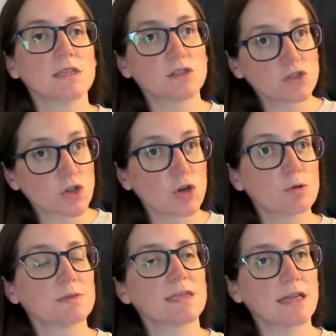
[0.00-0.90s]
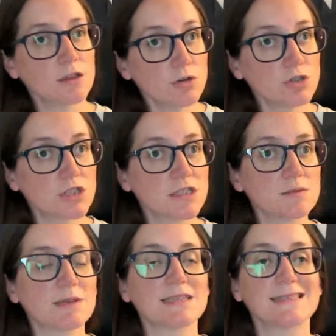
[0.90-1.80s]
and soaps and
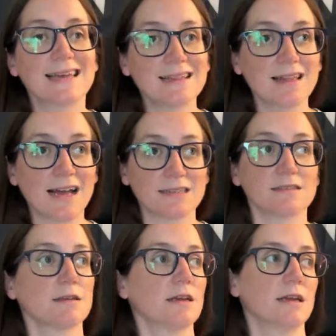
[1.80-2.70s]
lotions because they last